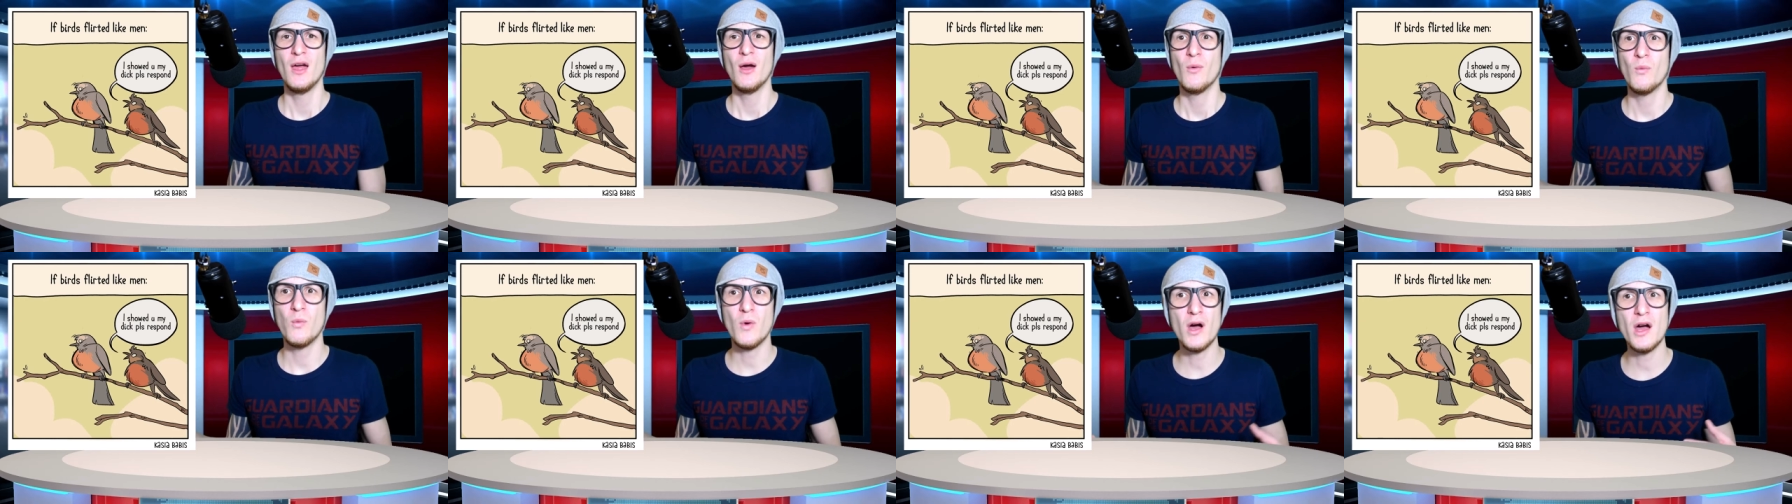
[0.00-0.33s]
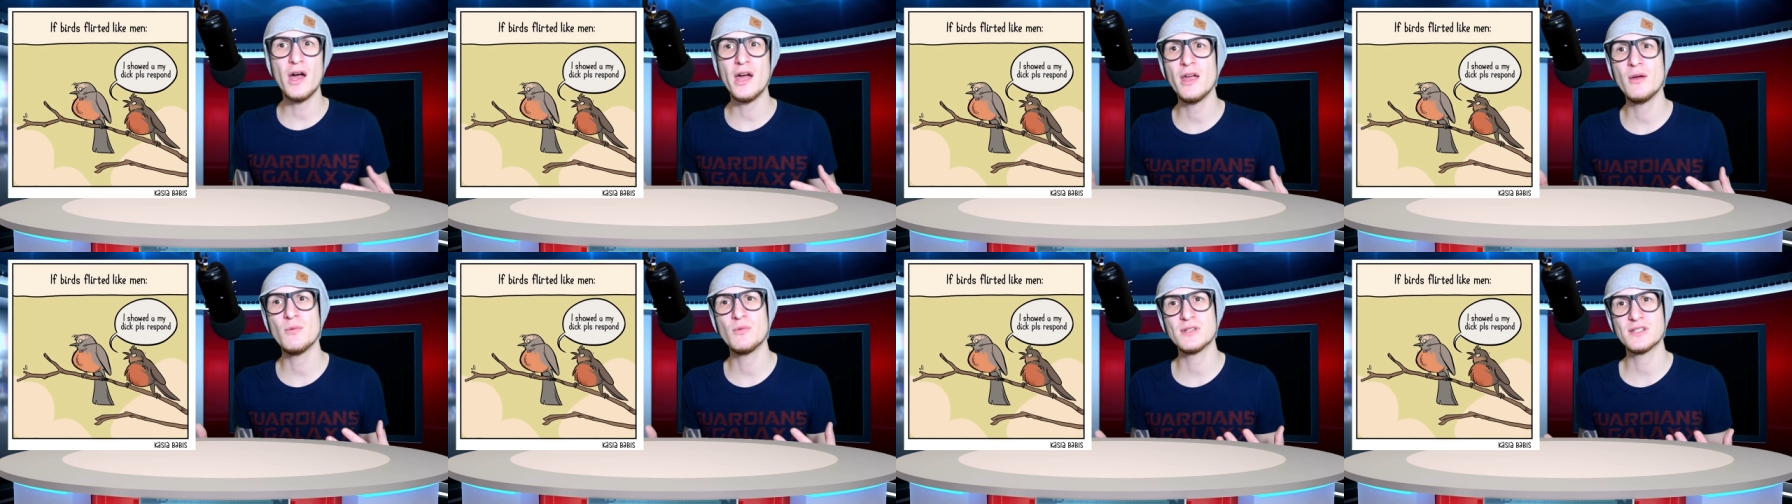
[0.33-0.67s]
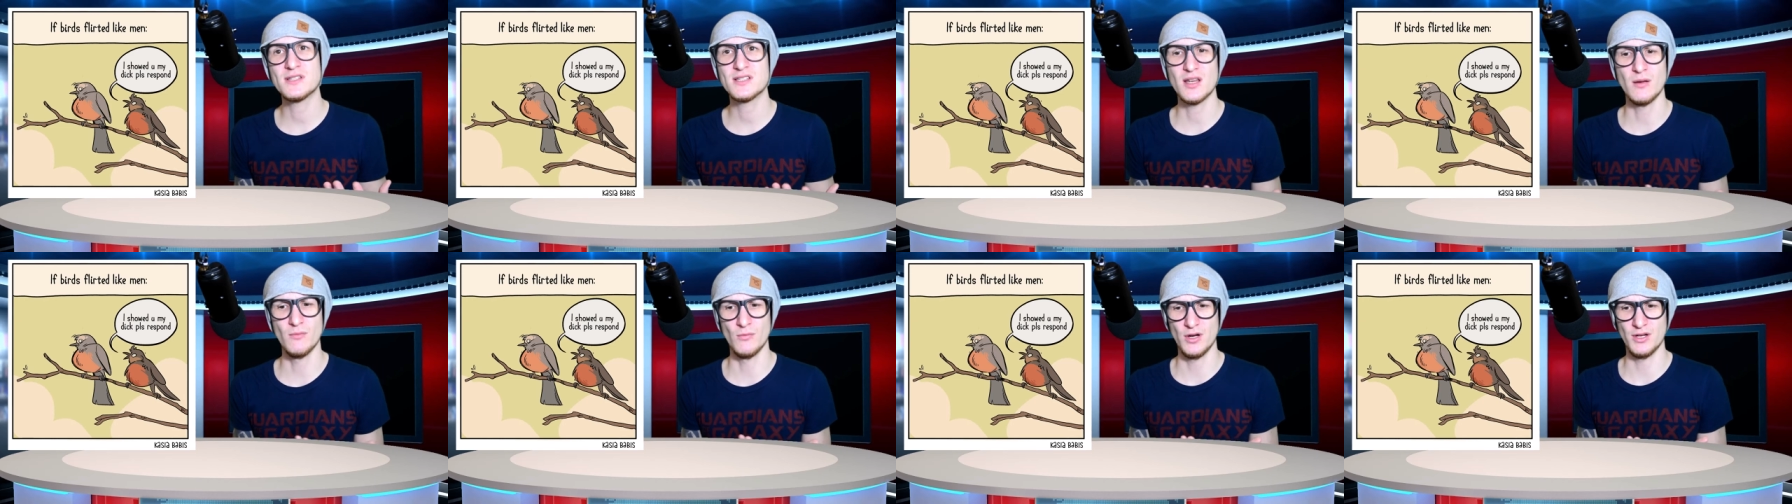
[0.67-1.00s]
Why
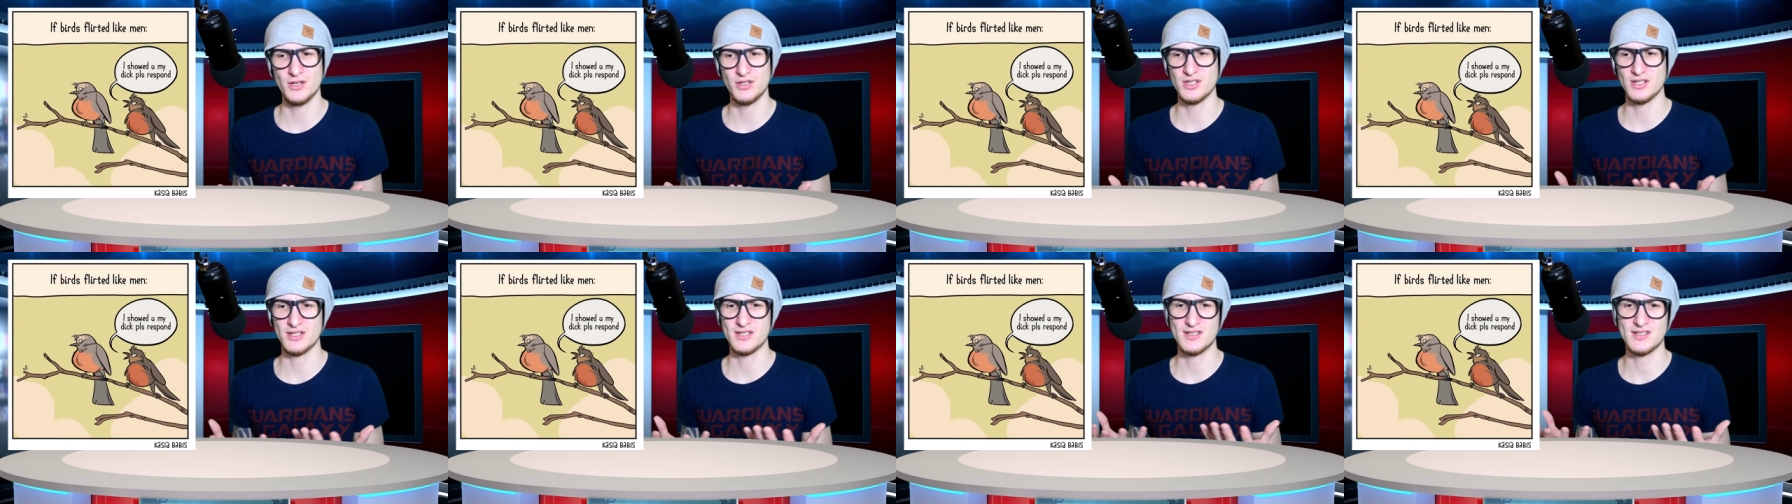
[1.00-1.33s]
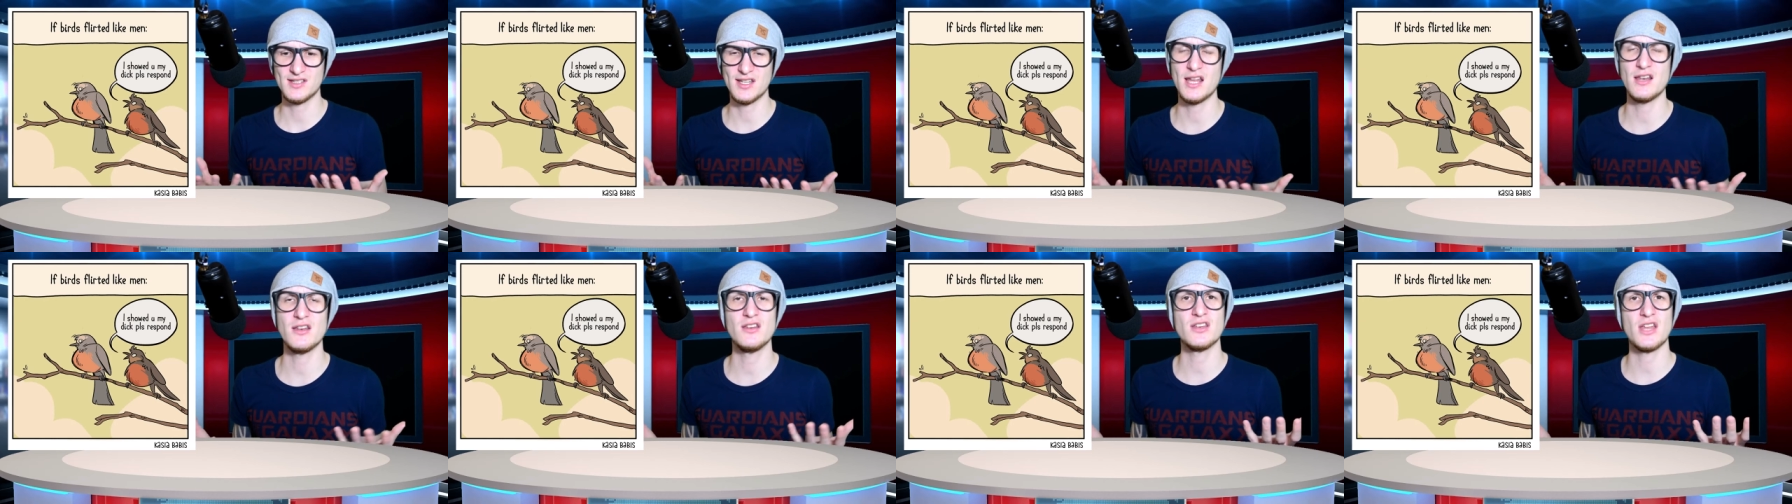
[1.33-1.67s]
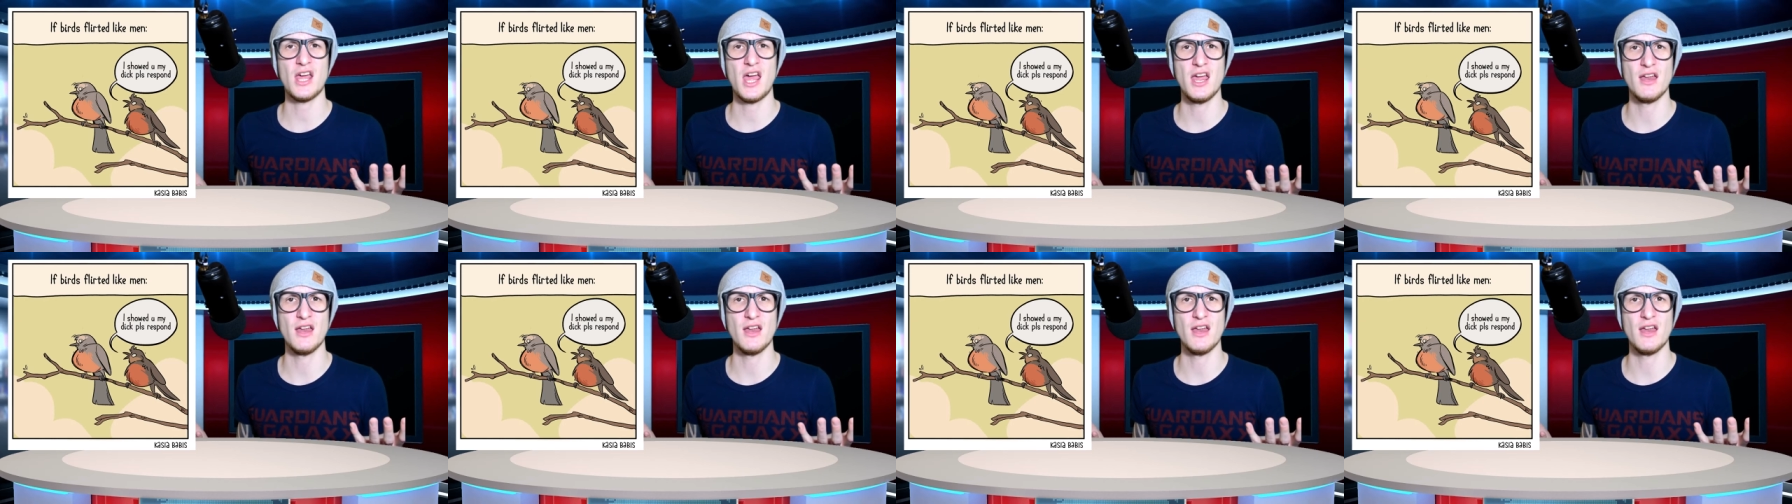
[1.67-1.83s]
would someone just send